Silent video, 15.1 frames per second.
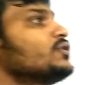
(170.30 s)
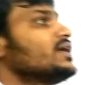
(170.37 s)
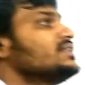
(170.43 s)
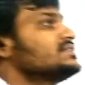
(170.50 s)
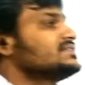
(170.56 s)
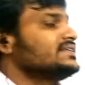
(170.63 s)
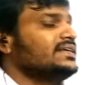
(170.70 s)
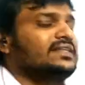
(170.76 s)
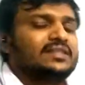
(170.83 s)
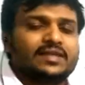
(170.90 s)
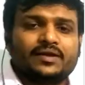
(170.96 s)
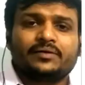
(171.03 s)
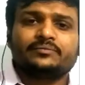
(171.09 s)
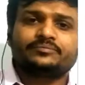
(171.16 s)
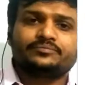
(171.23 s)
can see
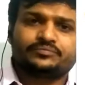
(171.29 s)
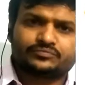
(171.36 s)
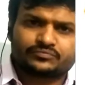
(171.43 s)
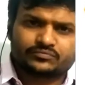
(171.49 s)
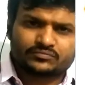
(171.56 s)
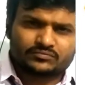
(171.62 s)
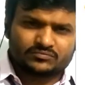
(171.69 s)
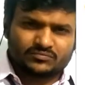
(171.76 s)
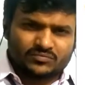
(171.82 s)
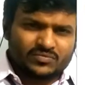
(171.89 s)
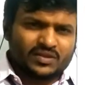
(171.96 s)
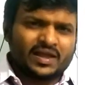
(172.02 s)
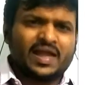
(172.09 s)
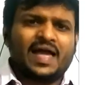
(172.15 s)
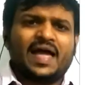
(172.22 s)
here,
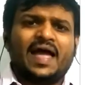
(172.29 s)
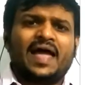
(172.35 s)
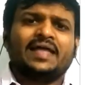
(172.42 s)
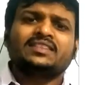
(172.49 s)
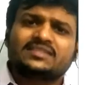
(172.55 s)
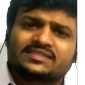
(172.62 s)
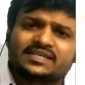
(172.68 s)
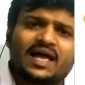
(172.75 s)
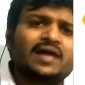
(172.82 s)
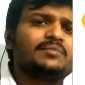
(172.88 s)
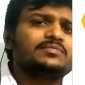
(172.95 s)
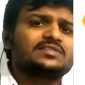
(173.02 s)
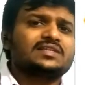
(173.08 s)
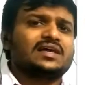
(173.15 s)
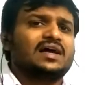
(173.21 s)

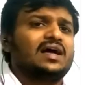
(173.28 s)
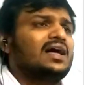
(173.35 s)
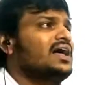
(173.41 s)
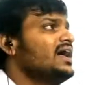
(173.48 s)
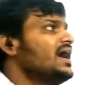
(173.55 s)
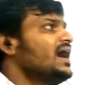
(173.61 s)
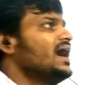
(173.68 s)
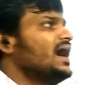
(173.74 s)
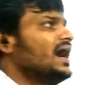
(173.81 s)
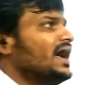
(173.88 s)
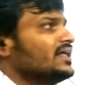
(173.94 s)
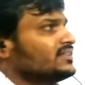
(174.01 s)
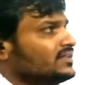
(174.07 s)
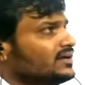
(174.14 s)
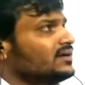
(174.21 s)
enzymes
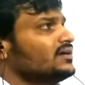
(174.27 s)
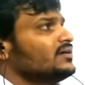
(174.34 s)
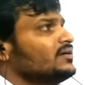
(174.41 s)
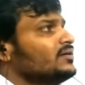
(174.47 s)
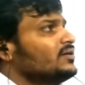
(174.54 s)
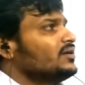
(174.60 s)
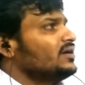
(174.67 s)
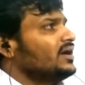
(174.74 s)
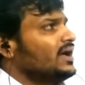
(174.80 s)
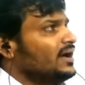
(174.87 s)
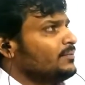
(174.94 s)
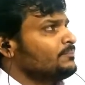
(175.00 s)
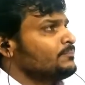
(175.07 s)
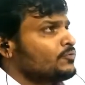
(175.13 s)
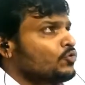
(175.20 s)
are the
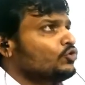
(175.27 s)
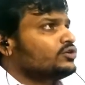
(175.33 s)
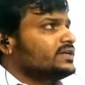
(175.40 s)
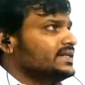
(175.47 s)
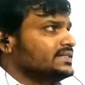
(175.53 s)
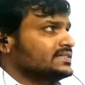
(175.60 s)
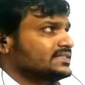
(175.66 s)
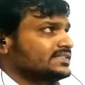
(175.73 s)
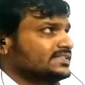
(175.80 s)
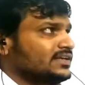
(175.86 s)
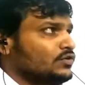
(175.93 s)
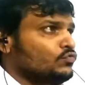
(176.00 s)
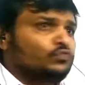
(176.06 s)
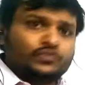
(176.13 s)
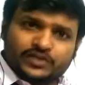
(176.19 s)
proteins
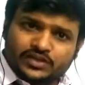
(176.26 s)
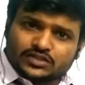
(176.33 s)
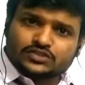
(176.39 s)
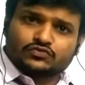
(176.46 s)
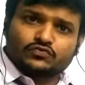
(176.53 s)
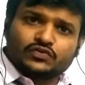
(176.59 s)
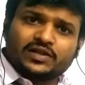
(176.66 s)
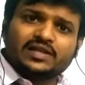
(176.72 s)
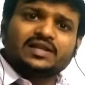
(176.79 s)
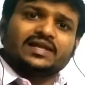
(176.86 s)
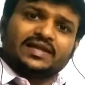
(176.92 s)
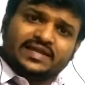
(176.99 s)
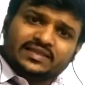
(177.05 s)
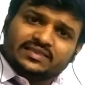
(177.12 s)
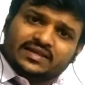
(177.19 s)
which will
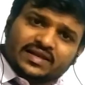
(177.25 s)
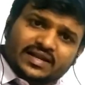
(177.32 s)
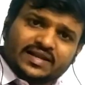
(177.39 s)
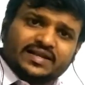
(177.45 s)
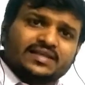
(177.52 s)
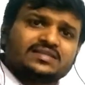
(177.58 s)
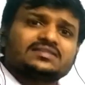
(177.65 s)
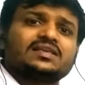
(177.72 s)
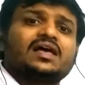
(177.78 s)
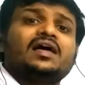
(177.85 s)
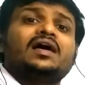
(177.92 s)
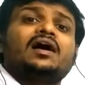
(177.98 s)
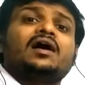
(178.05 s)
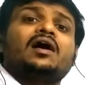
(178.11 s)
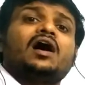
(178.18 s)
increase
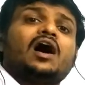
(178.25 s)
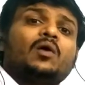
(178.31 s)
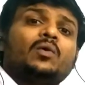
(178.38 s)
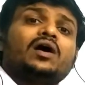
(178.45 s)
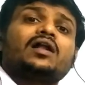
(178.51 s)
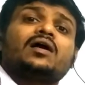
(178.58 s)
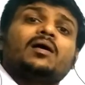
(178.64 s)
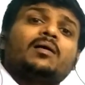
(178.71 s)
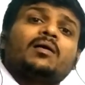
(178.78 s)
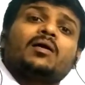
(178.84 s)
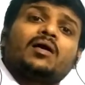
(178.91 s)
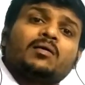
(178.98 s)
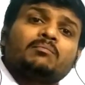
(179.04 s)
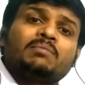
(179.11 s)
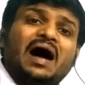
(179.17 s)
our
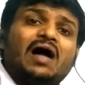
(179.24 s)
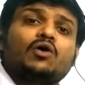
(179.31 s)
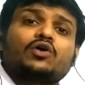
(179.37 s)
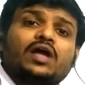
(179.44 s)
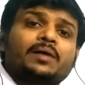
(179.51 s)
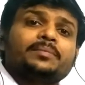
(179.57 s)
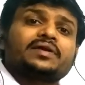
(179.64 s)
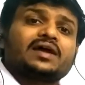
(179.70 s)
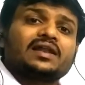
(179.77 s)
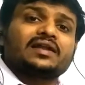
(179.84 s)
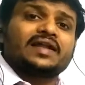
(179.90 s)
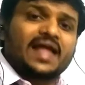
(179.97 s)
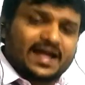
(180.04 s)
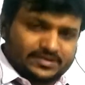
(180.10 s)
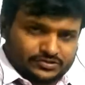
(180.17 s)
biochemical
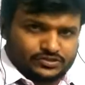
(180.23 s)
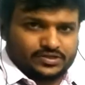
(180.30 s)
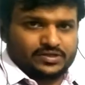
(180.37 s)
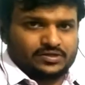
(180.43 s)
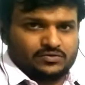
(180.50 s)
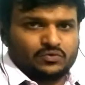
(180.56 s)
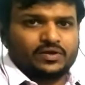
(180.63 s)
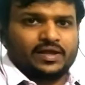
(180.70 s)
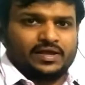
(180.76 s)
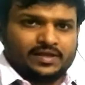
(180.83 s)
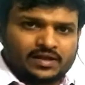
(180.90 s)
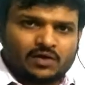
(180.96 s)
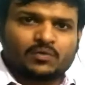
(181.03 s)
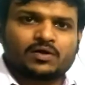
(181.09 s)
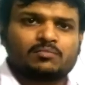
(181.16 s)
reaction, okay,
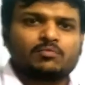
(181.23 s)
in our